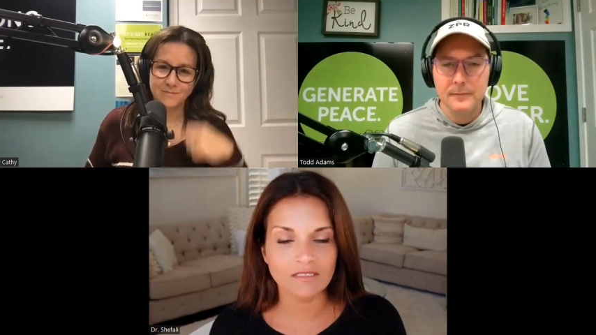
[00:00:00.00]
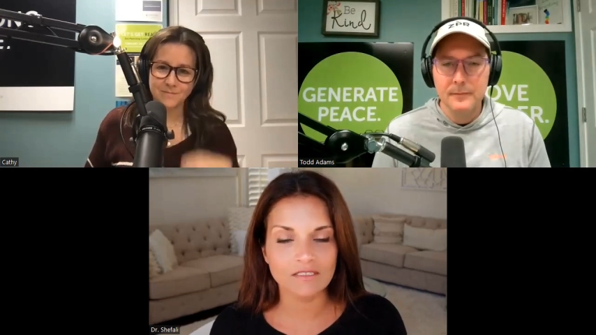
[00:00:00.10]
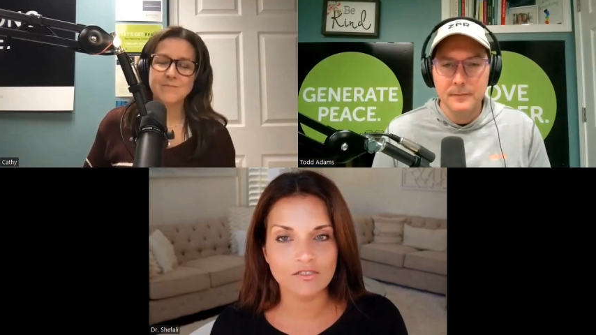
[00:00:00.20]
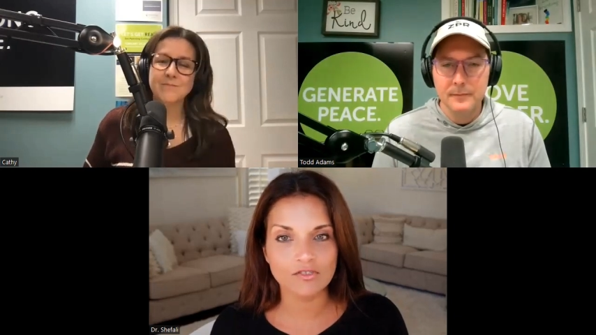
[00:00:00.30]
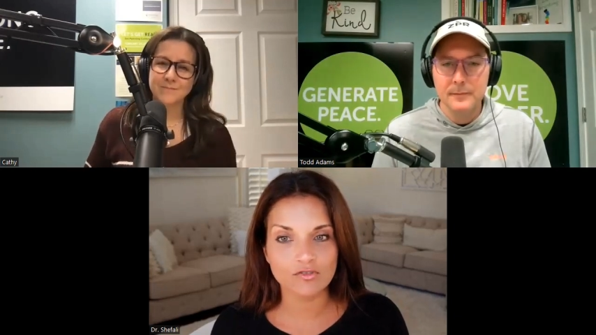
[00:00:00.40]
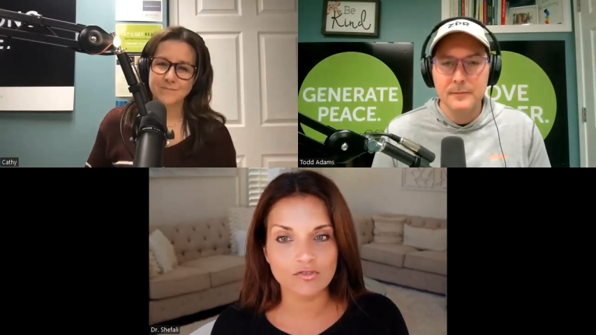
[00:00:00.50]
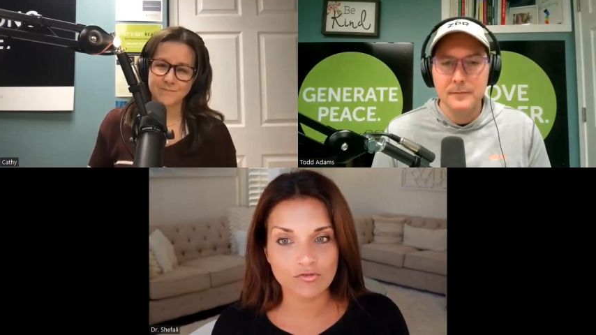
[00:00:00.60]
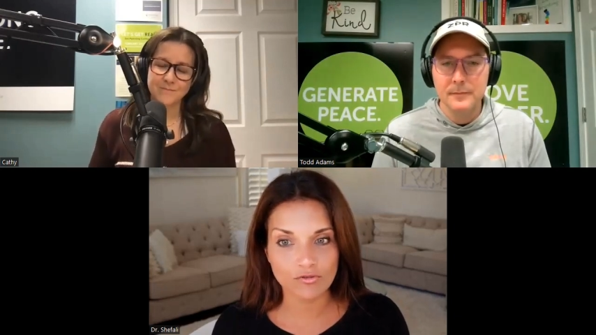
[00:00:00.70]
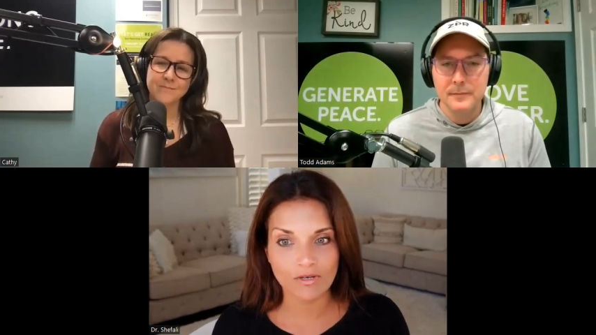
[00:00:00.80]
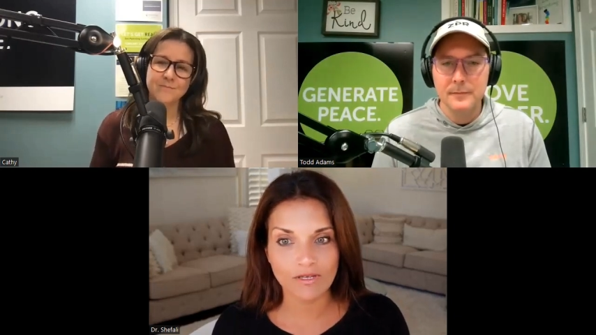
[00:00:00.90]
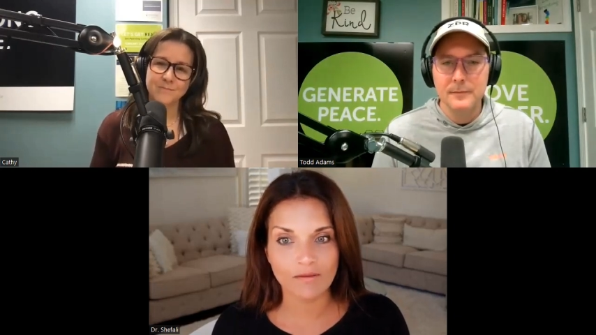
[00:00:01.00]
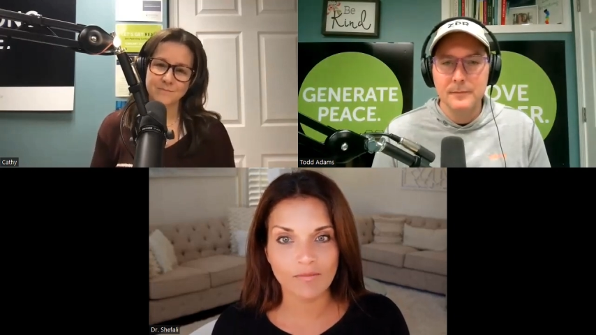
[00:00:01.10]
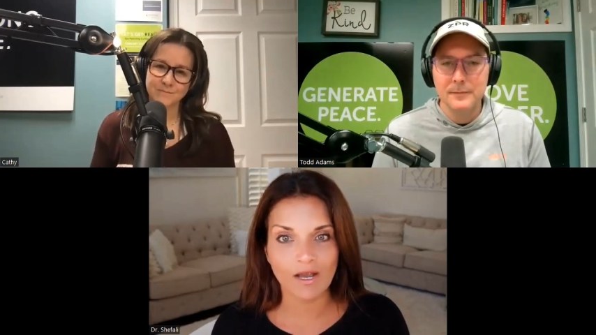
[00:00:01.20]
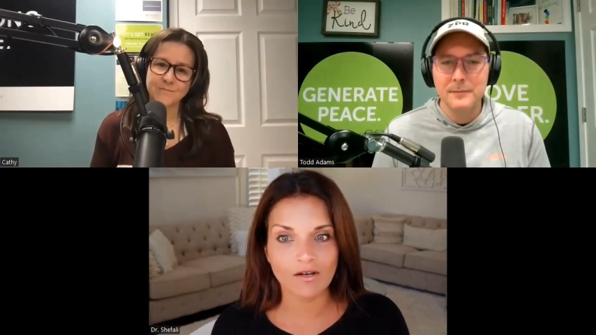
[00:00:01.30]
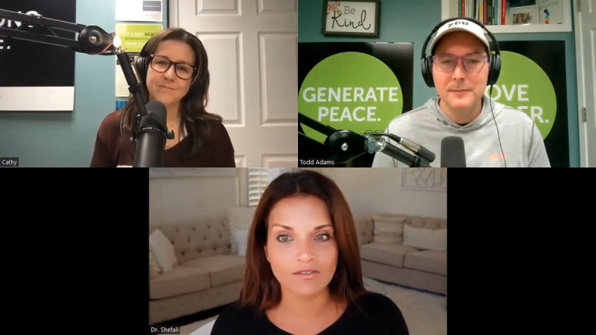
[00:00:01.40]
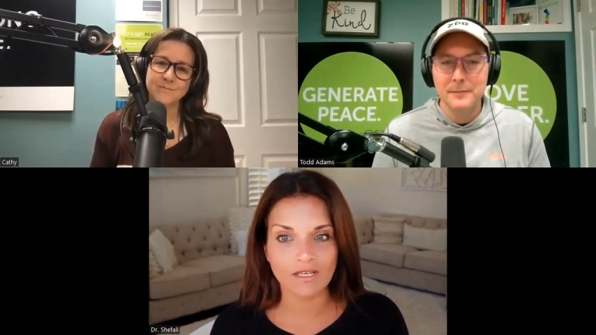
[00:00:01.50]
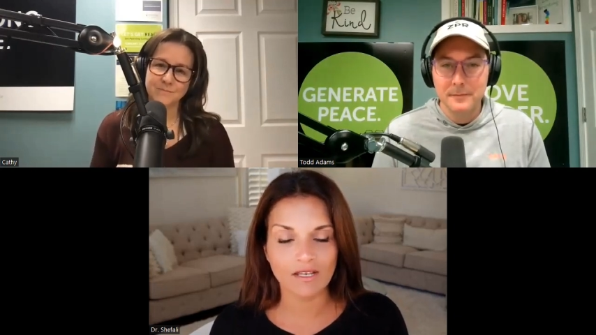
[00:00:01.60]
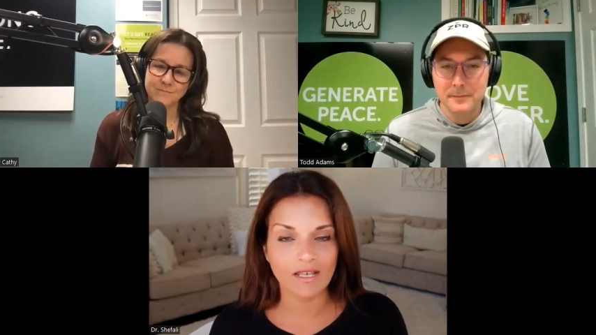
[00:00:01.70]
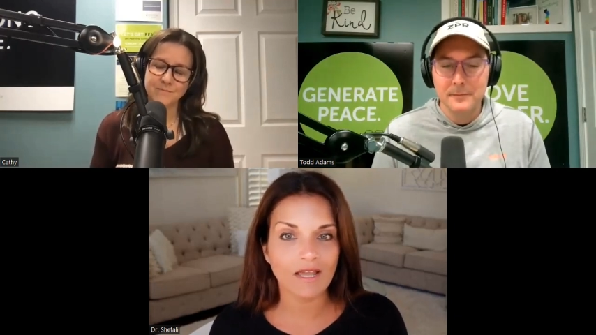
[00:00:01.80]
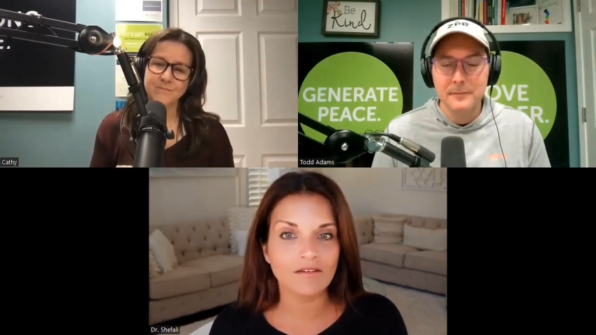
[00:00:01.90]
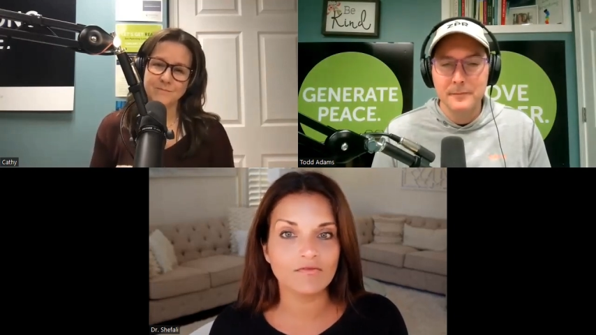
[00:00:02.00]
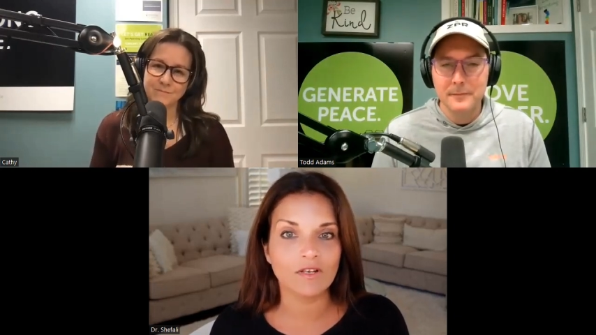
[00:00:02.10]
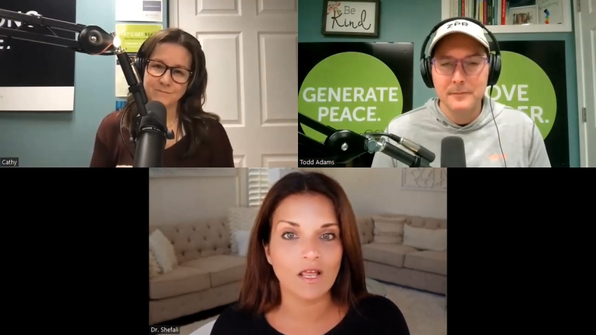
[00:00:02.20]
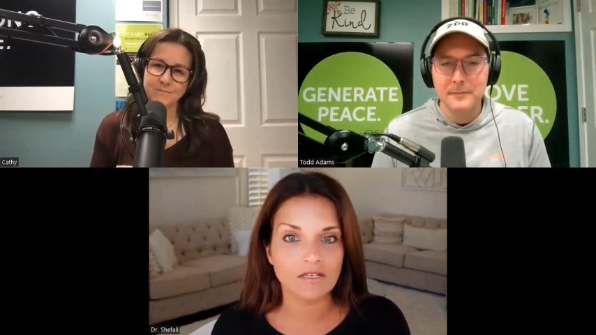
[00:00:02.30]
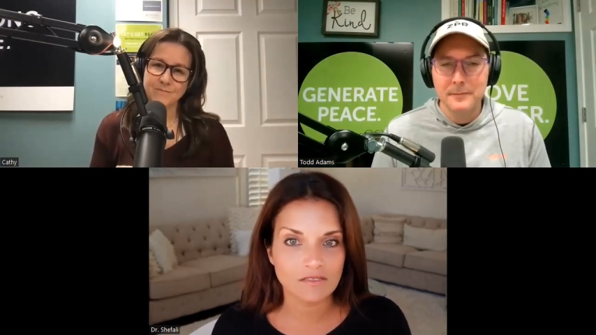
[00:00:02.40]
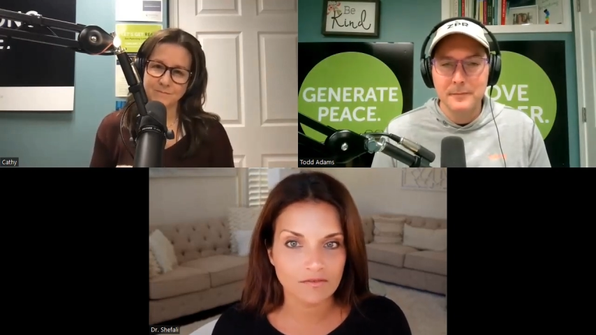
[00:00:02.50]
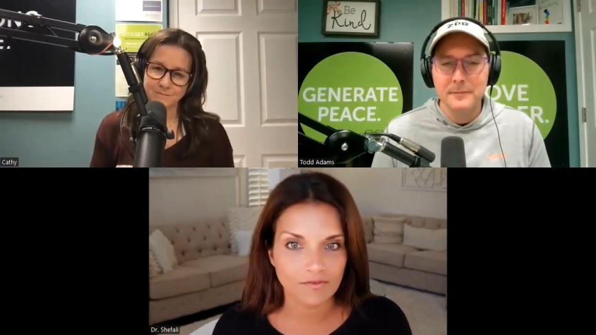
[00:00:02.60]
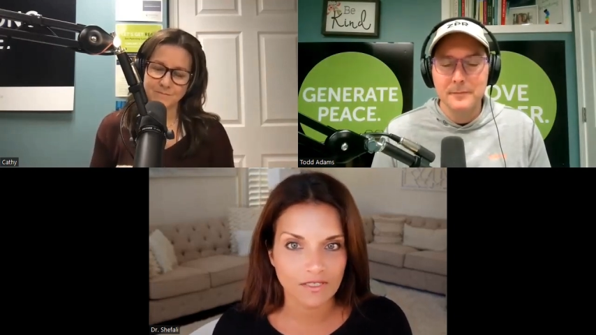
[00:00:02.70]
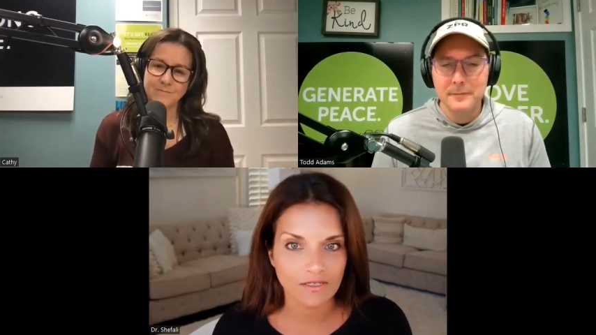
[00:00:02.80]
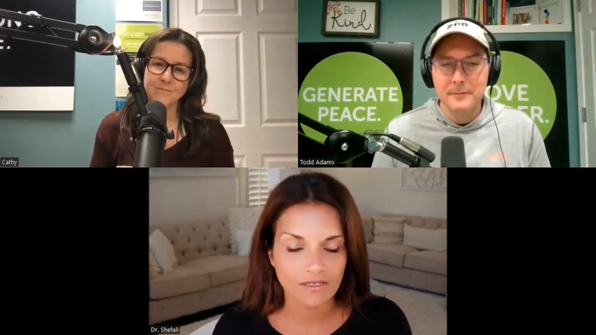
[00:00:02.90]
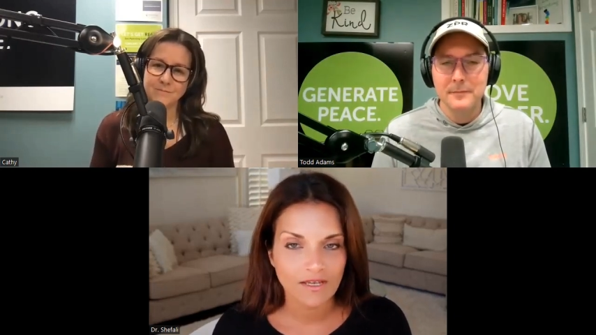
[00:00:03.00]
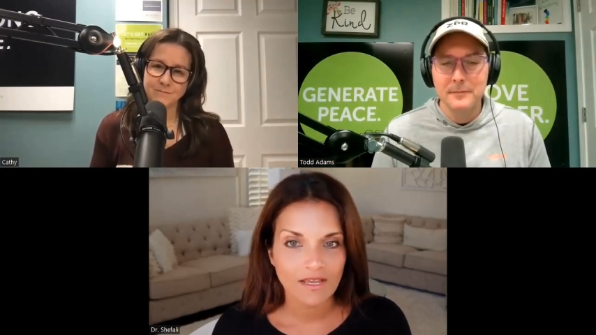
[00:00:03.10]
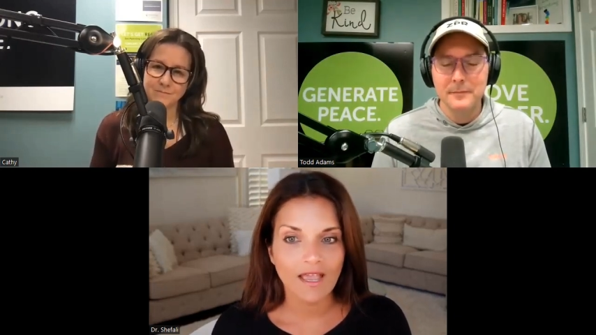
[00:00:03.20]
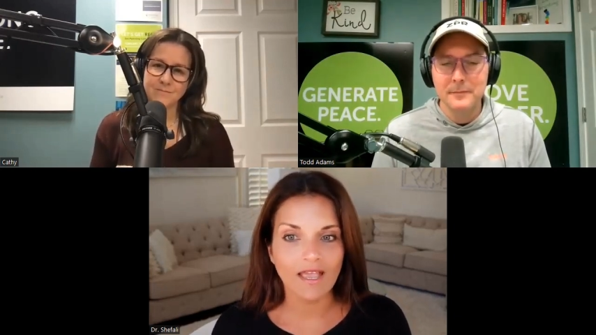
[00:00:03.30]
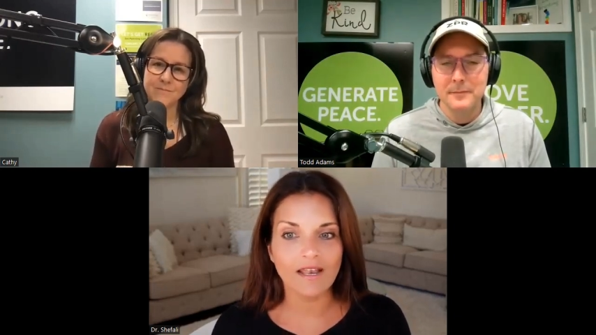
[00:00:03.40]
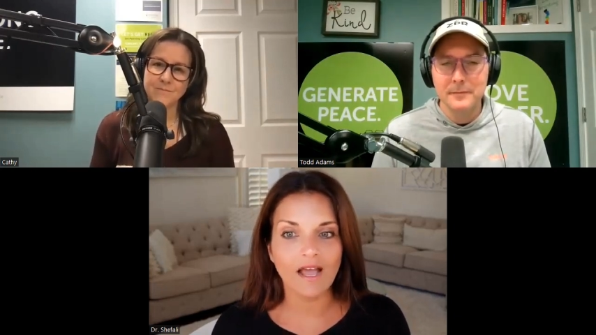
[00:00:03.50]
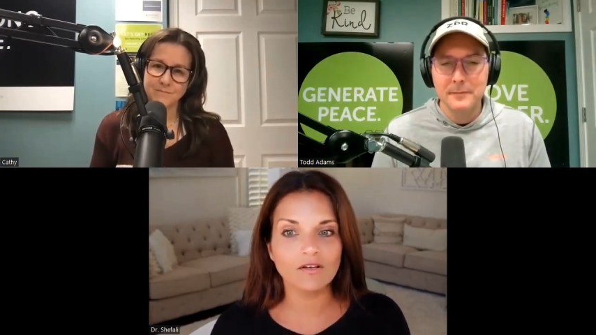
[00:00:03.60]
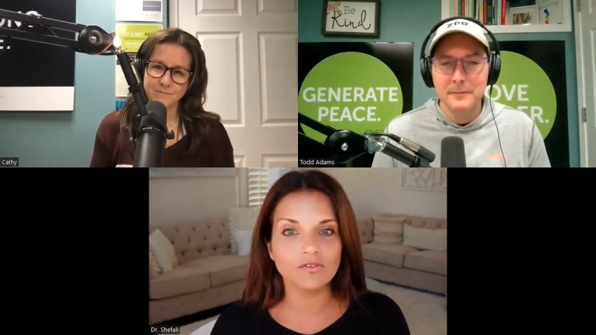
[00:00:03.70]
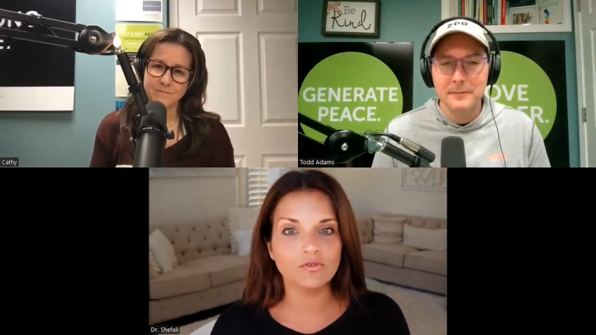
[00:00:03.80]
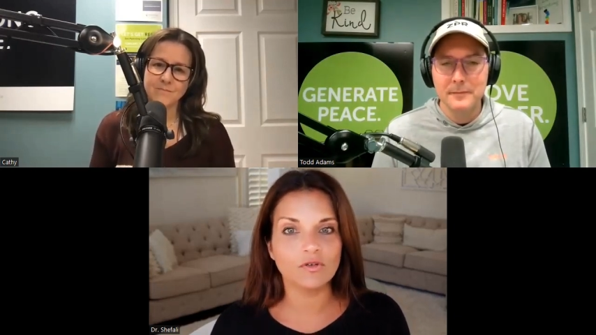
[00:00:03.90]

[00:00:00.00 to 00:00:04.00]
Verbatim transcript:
Speaker 1: it is tr- truly about a life philosophy and how you